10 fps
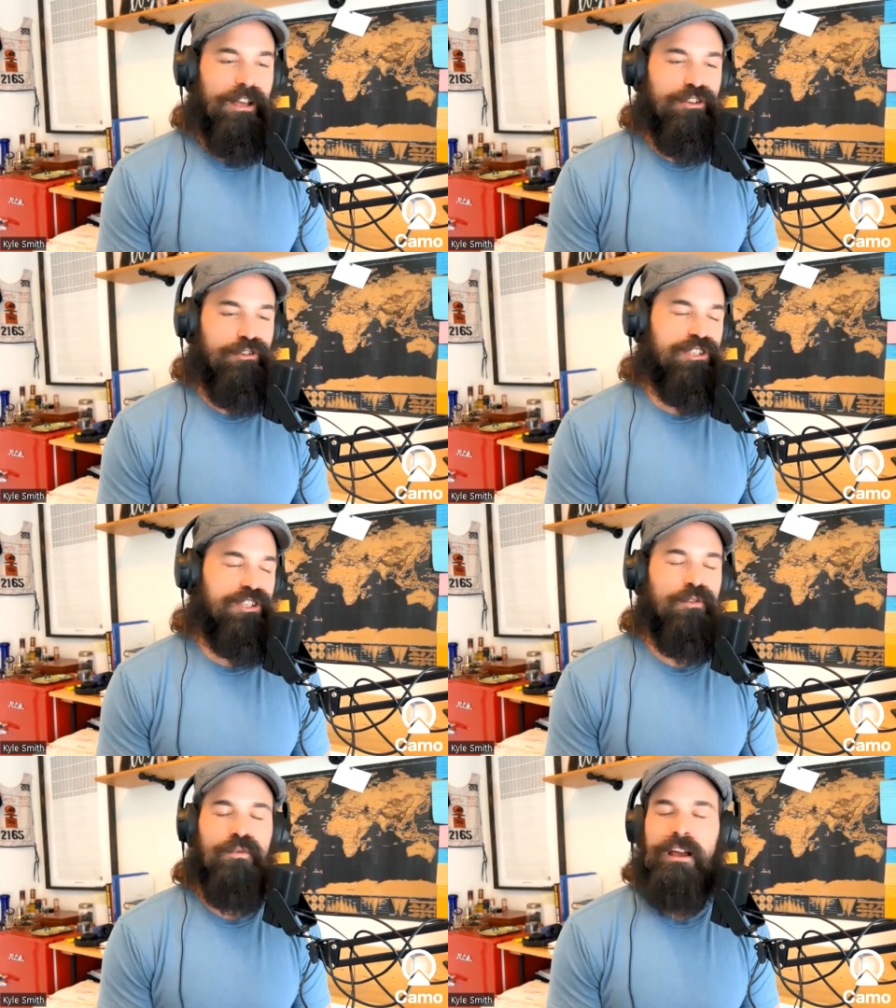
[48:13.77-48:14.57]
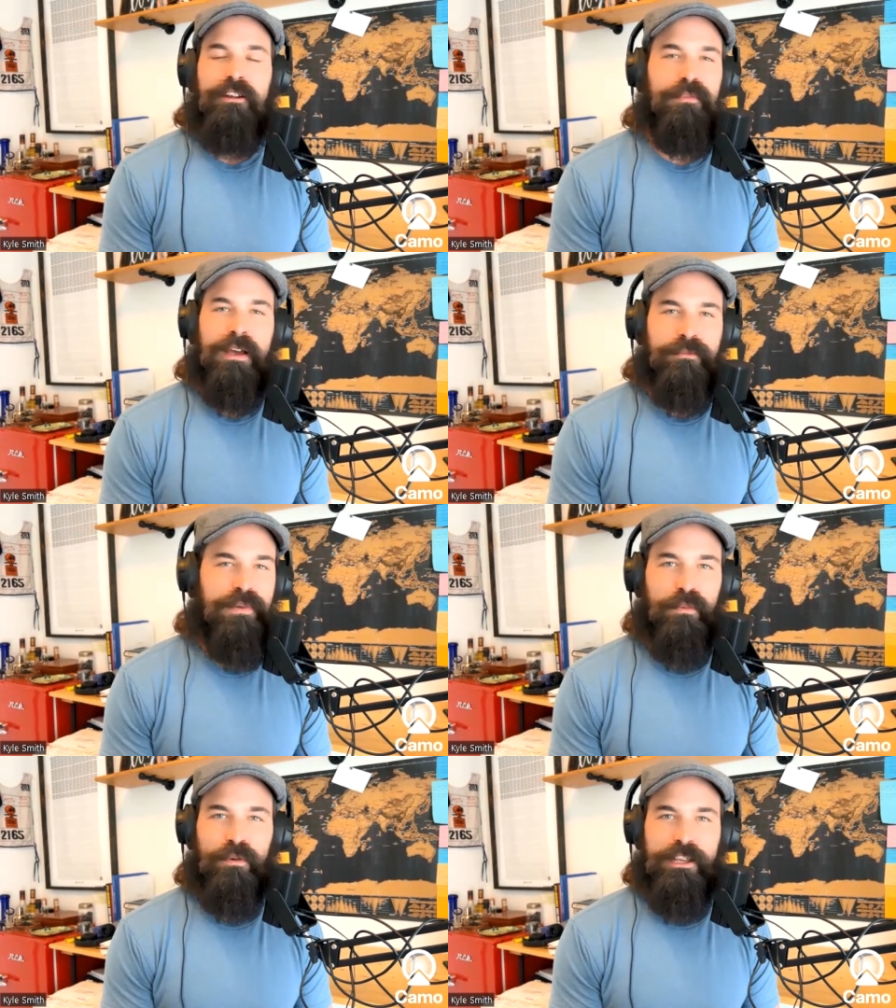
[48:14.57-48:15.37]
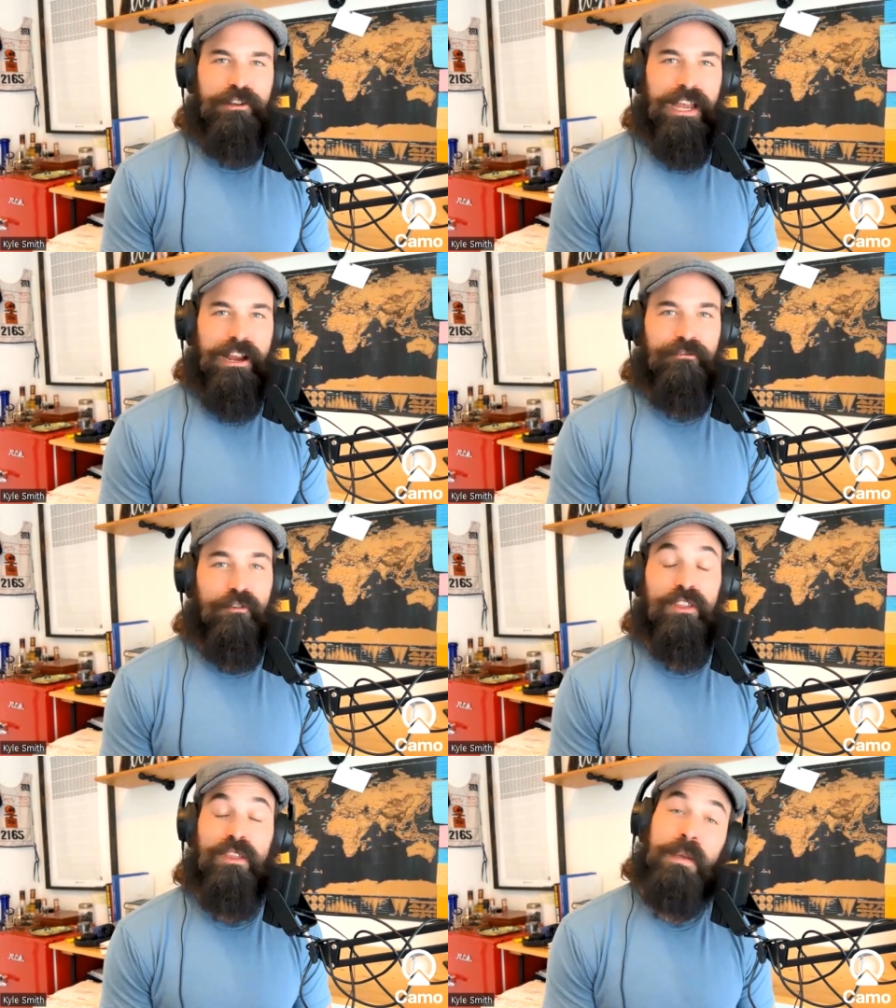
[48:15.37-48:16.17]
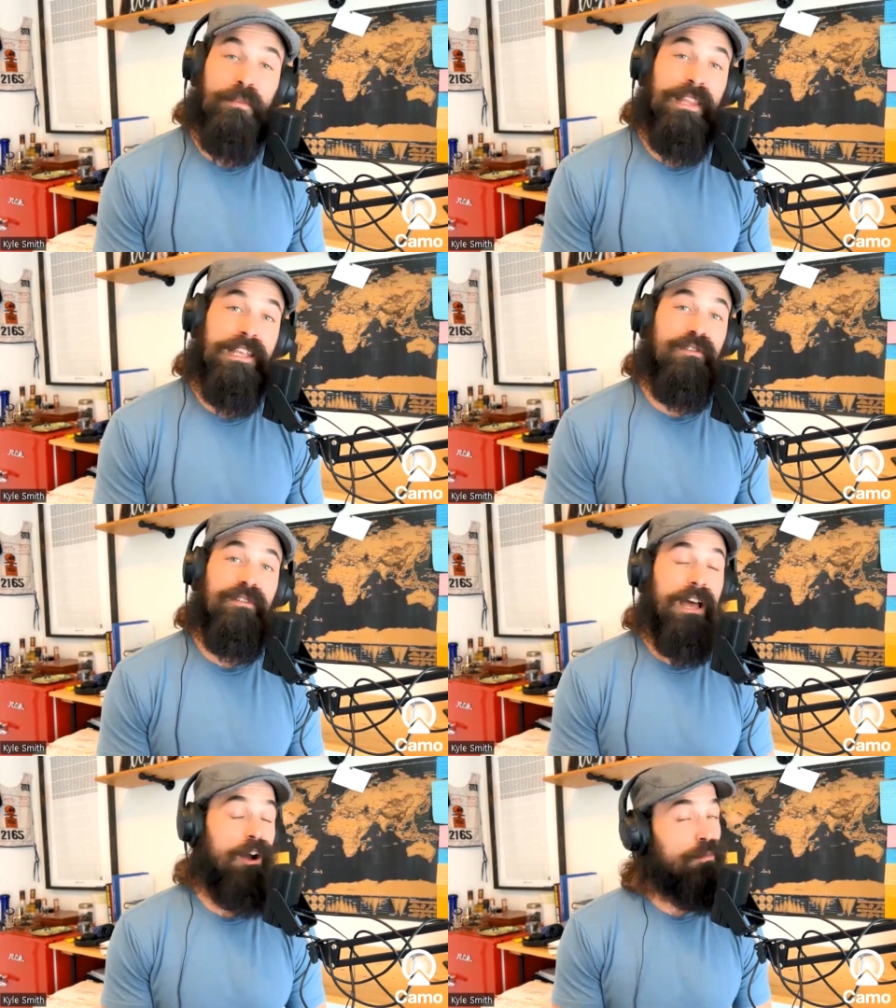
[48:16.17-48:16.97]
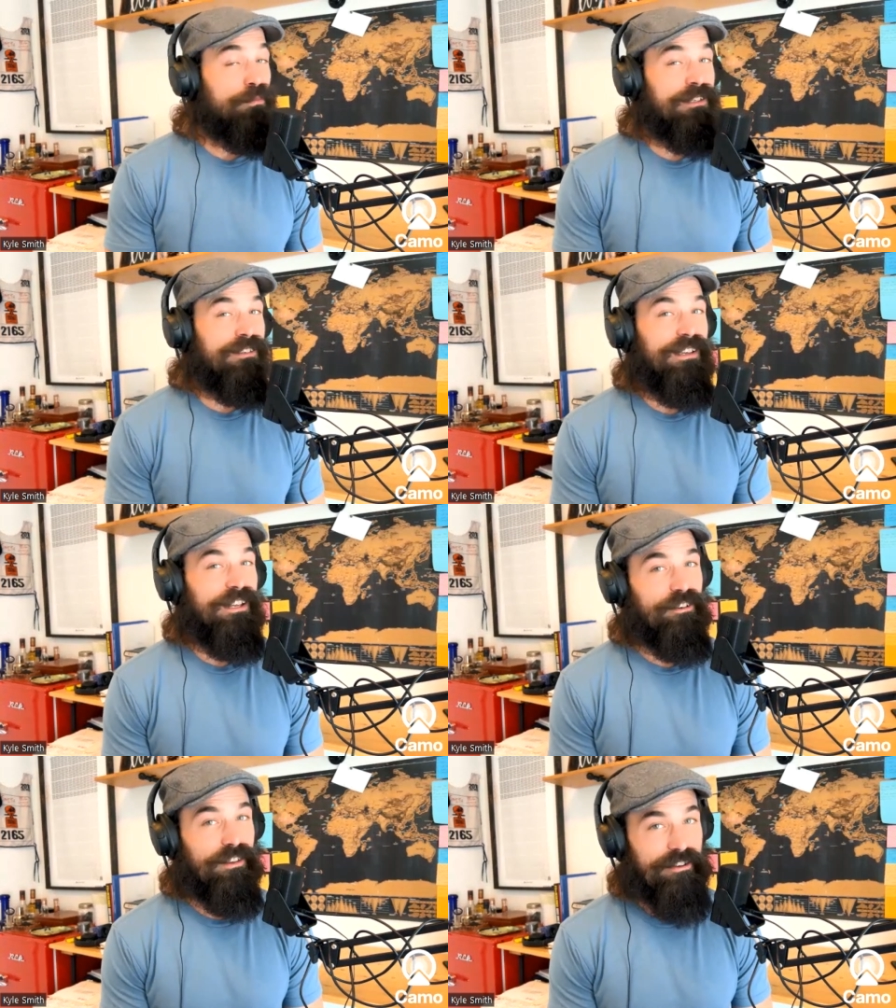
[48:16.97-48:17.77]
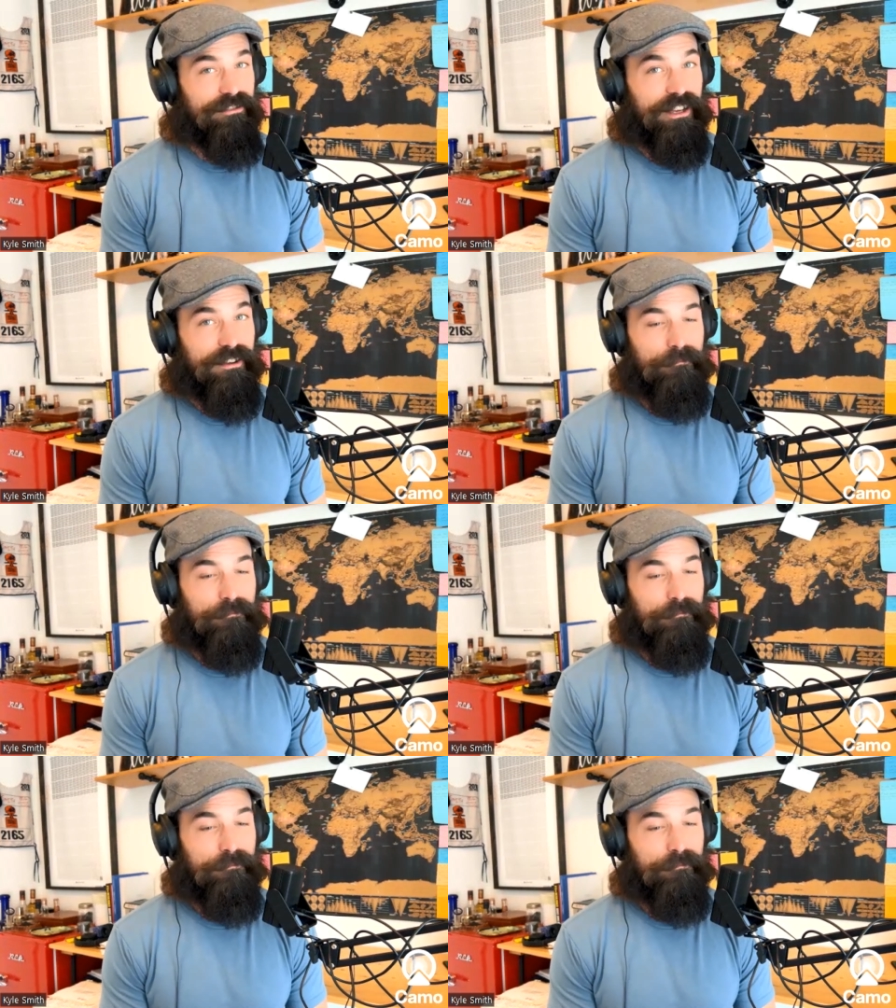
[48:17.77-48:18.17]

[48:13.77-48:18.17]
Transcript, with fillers: You're surrounded by the people that you care for, the people that you have helped in your lifetime.